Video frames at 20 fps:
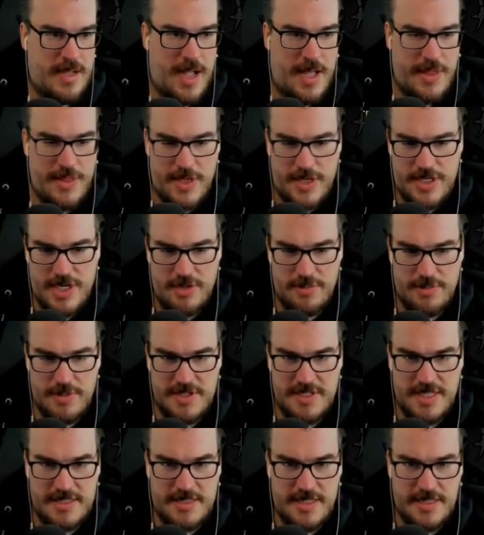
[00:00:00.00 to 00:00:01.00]
I think she
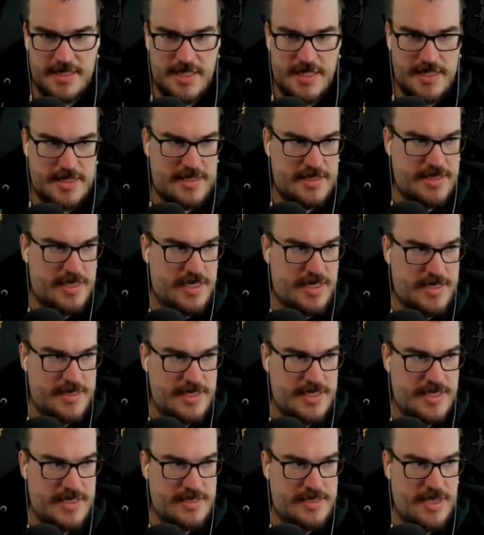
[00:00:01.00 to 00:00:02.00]
resisted the, the
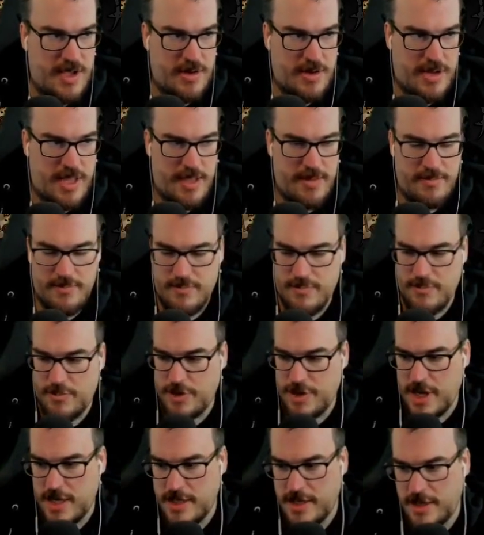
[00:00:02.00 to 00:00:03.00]
disease. Okay,
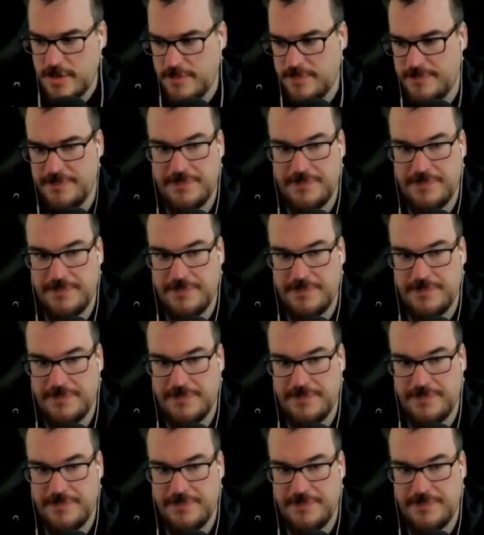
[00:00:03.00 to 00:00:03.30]
we're done here.